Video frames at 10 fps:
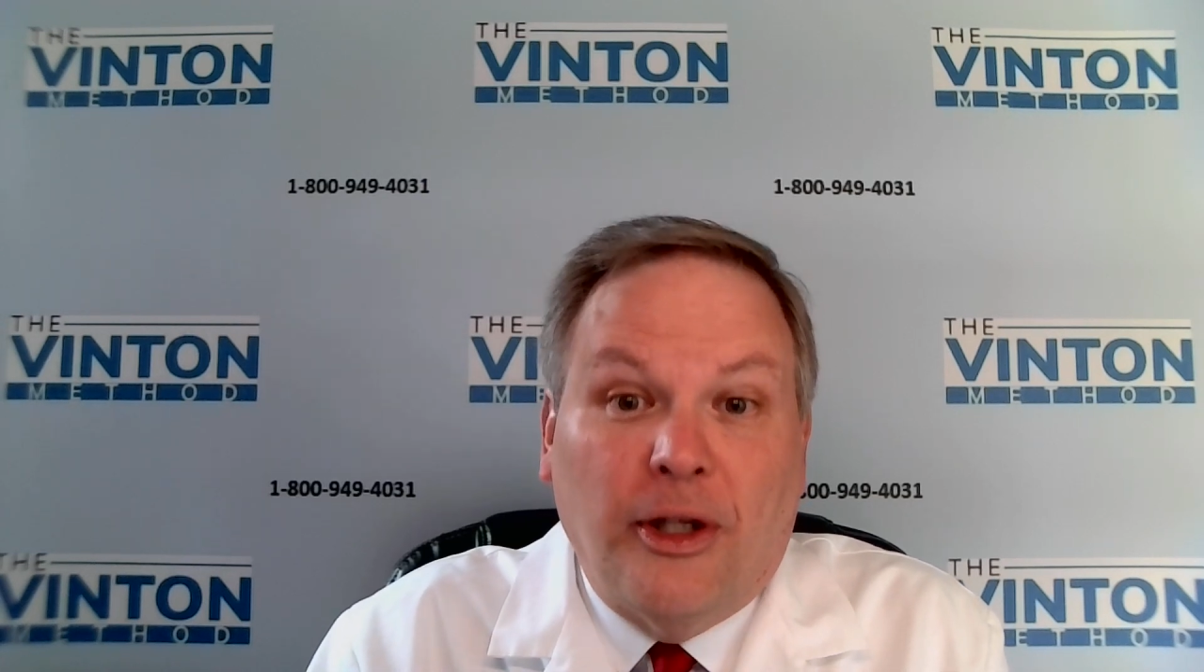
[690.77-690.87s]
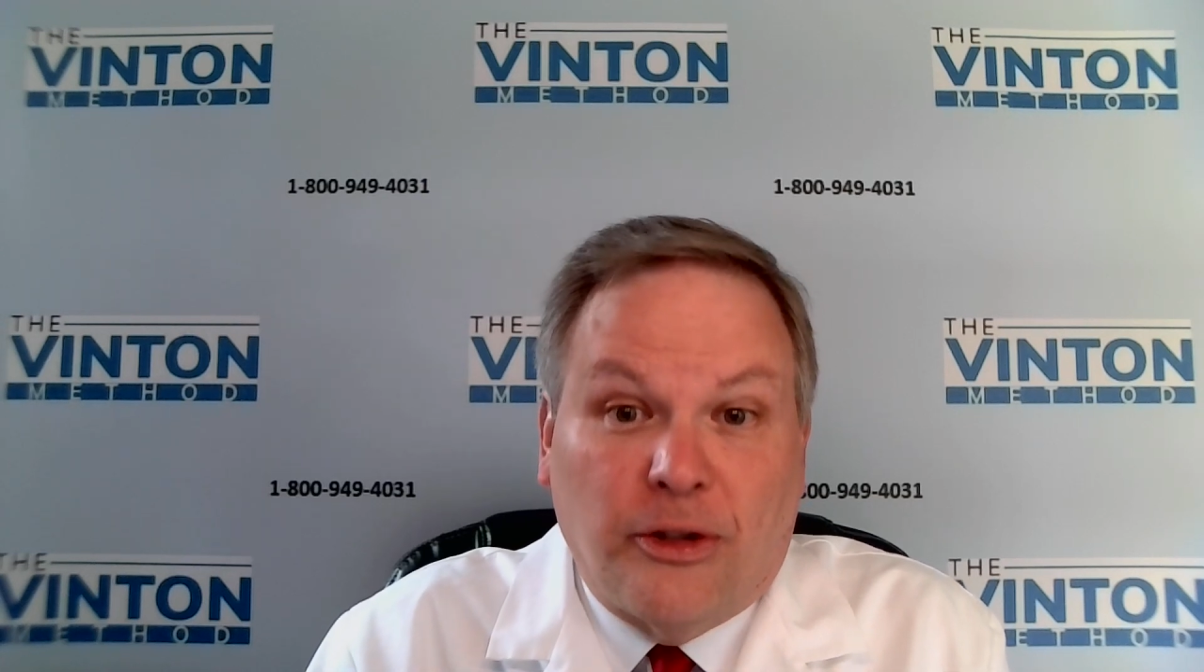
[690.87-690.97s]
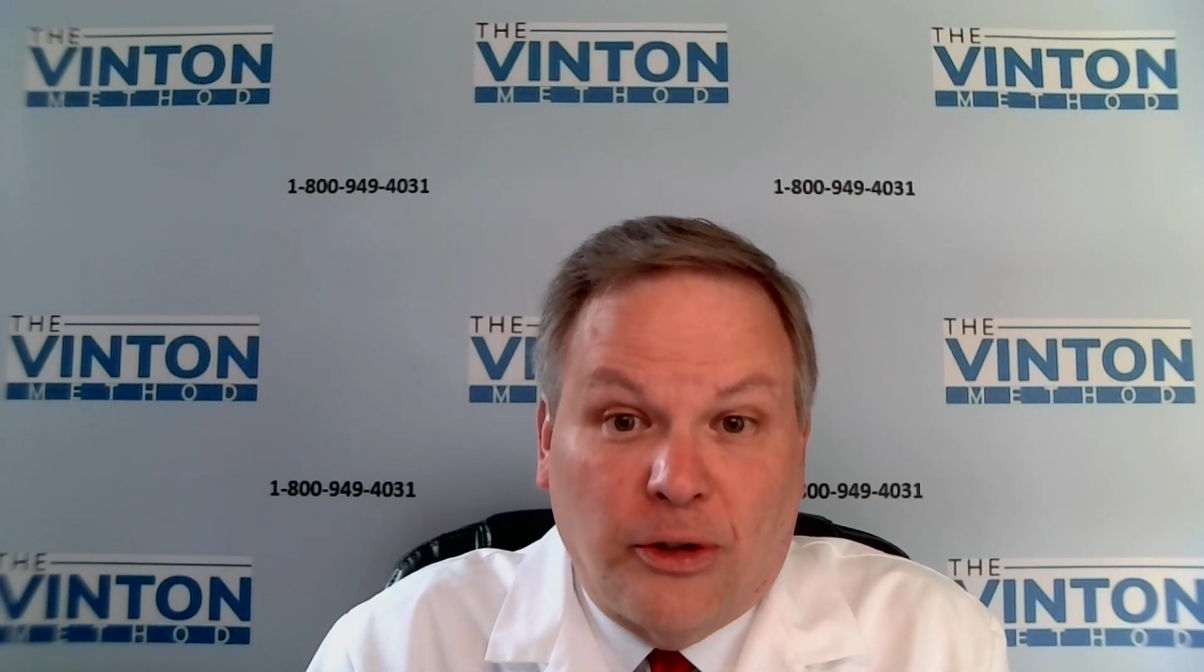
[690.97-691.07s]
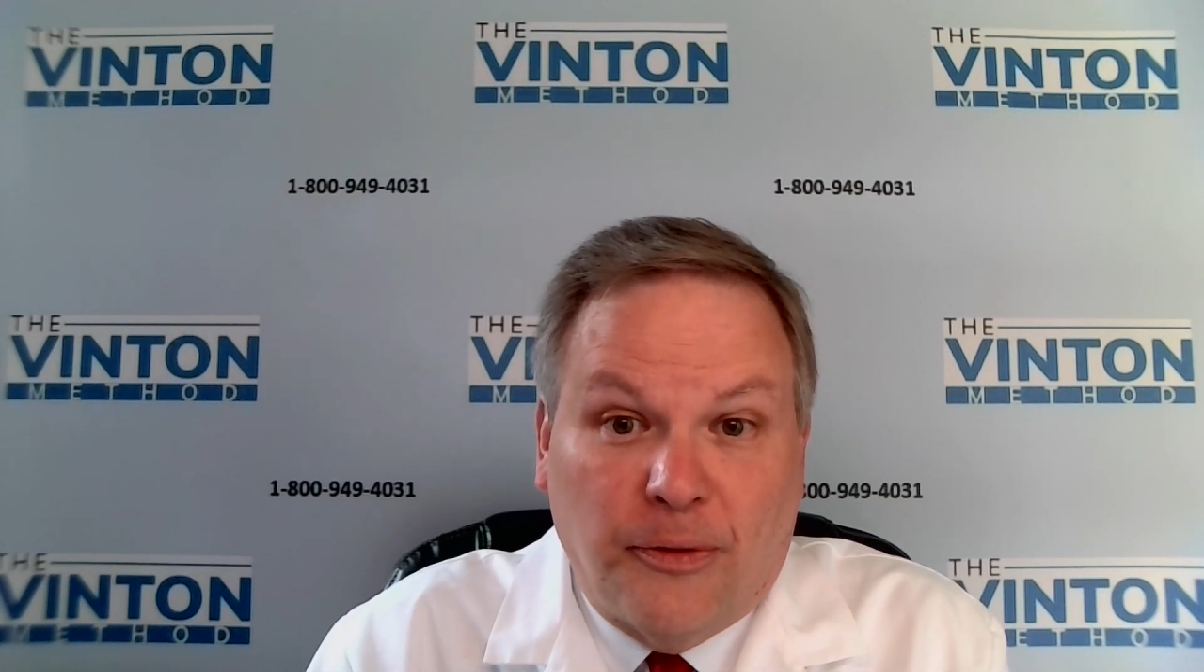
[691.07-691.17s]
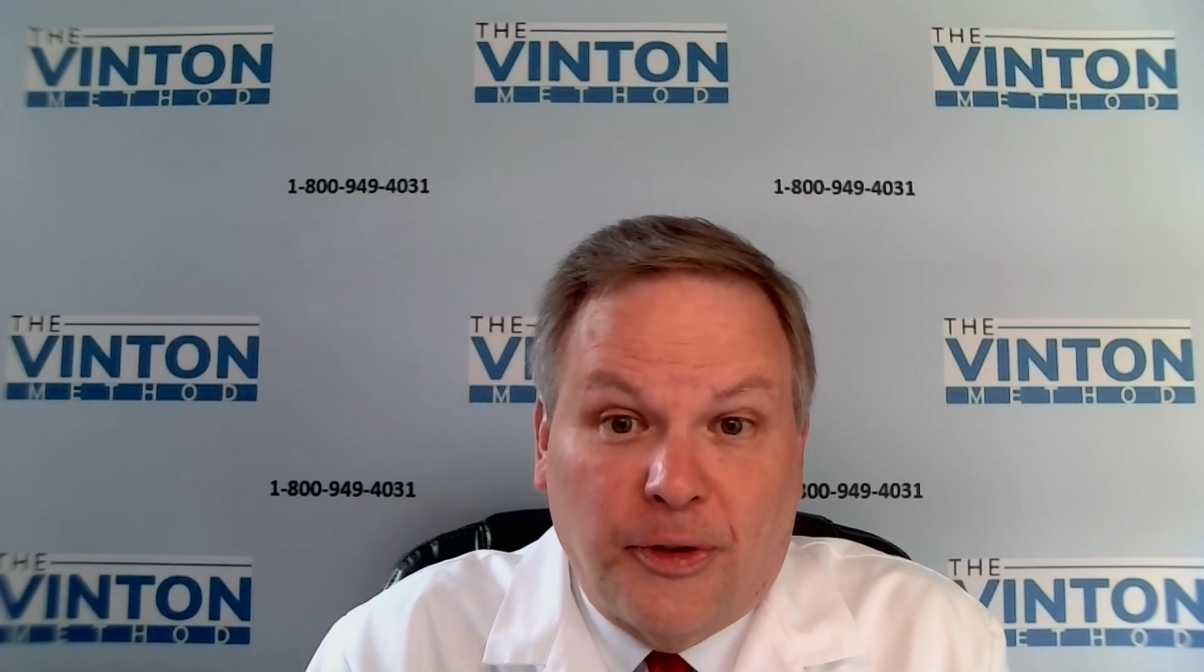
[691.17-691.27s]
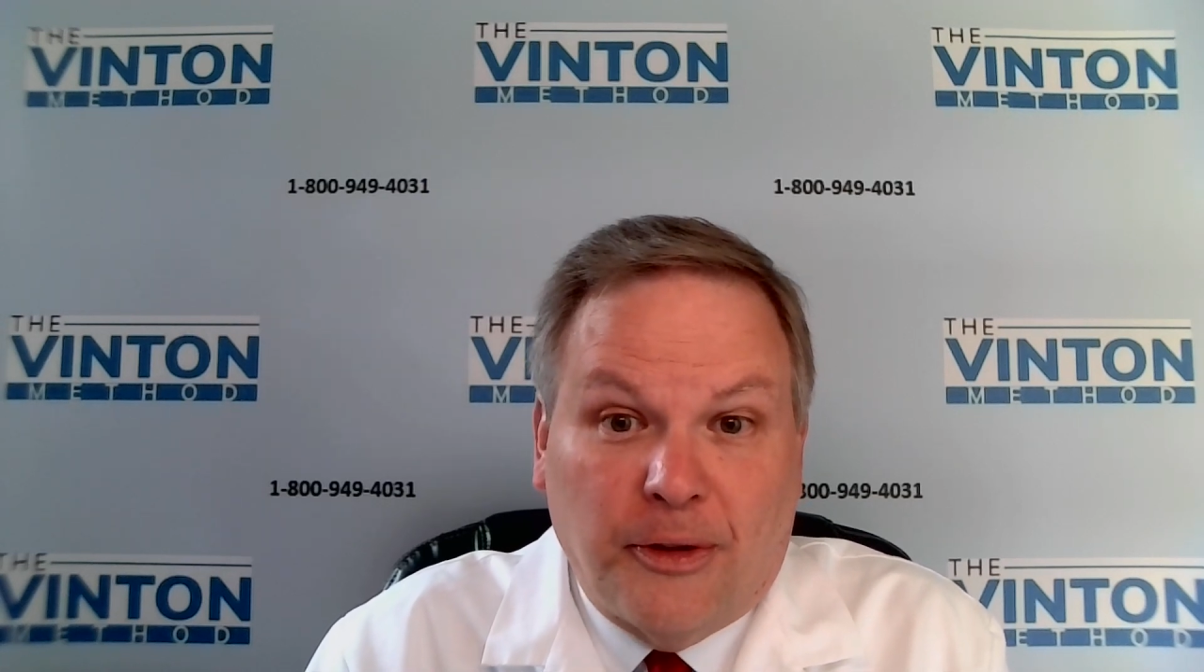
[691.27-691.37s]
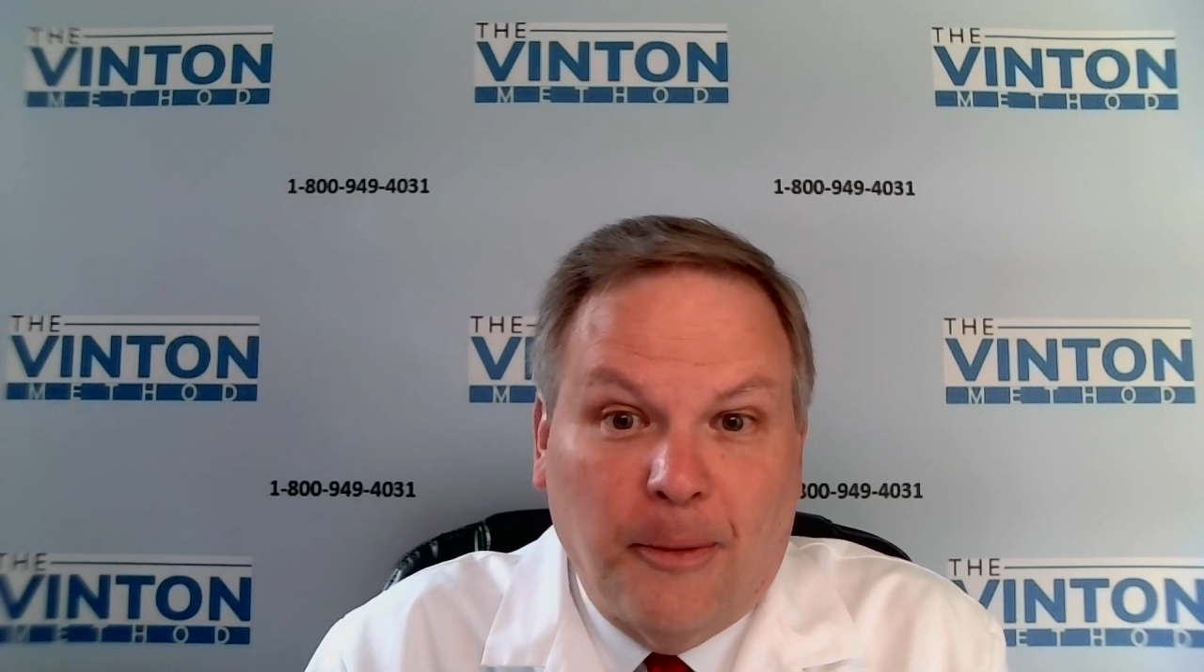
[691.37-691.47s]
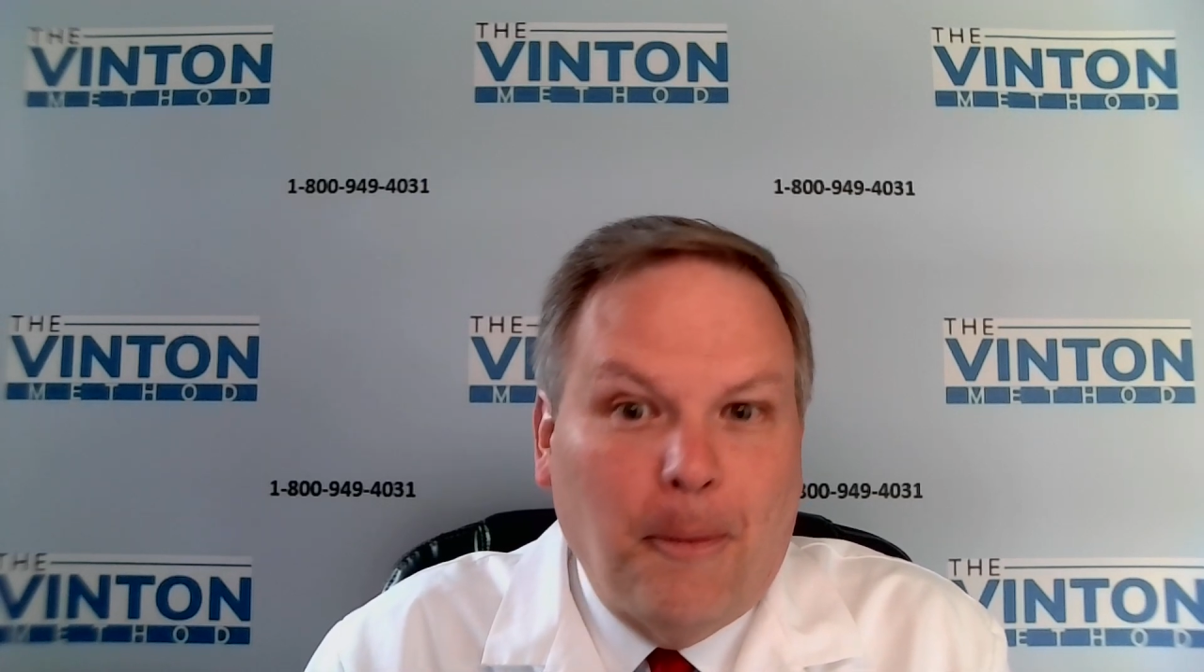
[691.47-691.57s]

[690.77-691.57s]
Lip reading: service